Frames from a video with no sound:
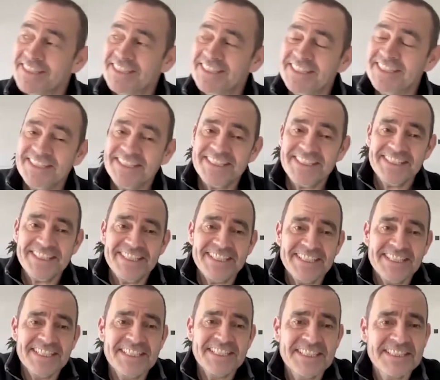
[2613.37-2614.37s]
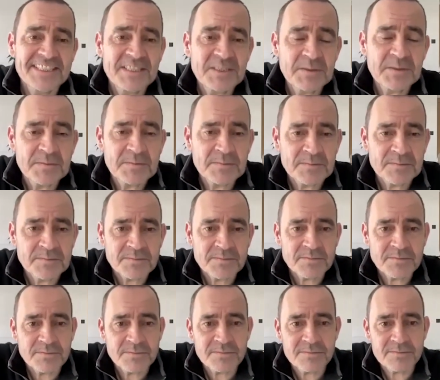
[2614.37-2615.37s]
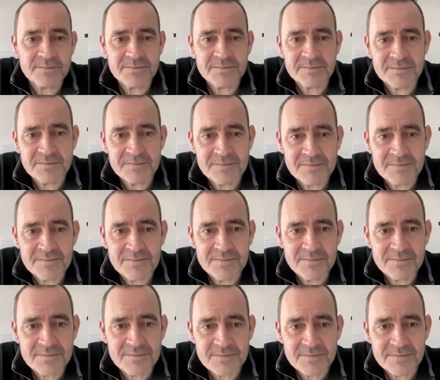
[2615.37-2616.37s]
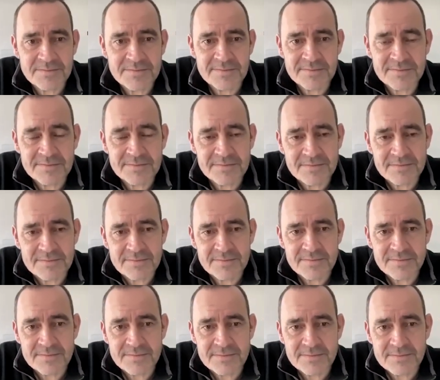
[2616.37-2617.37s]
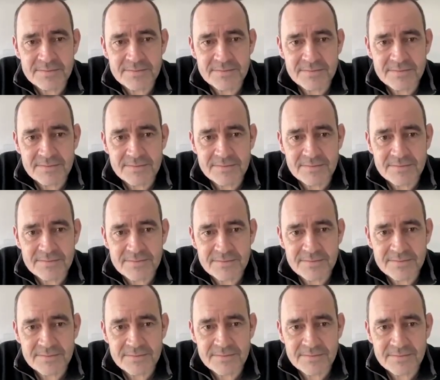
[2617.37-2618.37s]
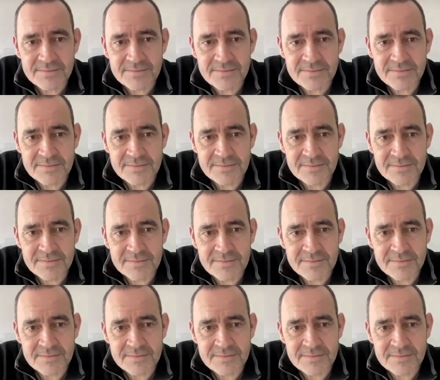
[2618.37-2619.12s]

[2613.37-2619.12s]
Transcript: This person isn't speaking.